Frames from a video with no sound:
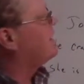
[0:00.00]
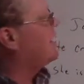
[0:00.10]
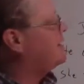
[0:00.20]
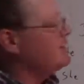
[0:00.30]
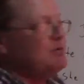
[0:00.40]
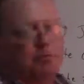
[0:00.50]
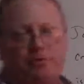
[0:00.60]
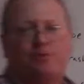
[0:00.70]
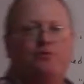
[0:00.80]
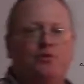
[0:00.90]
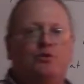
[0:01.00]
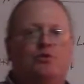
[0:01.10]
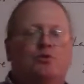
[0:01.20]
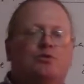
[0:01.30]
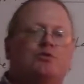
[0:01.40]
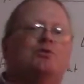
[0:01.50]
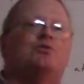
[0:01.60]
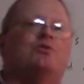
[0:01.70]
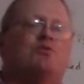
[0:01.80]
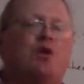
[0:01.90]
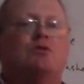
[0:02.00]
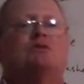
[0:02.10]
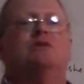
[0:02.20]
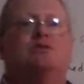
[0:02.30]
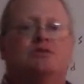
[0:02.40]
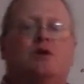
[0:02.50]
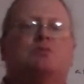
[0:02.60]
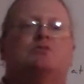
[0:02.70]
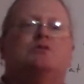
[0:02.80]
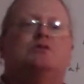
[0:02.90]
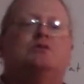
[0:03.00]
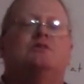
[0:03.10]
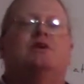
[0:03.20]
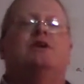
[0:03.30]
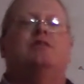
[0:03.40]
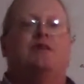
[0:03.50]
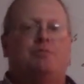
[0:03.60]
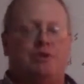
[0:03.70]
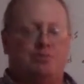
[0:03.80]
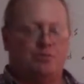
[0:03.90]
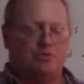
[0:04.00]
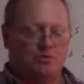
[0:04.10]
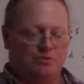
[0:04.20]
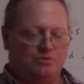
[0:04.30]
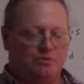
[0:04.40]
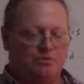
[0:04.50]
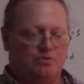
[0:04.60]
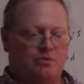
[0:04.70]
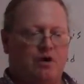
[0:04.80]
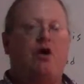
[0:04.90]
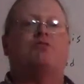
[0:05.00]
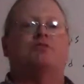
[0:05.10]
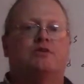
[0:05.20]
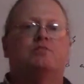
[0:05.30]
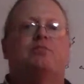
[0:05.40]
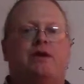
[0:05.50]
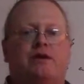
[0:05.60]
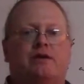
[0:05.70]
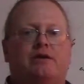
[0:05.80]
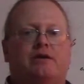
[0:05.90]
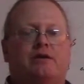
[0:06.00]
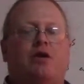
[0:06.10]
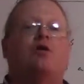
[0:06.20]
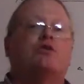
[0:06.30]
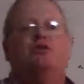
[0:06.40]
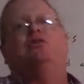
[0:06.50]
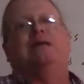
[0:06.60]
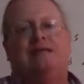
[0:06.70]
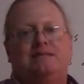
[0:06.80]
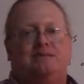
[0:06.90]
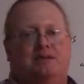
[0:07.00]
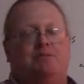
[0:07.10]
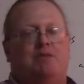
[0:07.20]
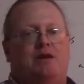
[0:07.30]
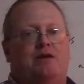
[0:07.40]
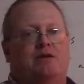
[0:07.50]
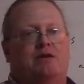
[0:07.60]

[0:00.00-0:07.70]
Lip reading: I came up with a few faulty assumptions that people often make or could easily make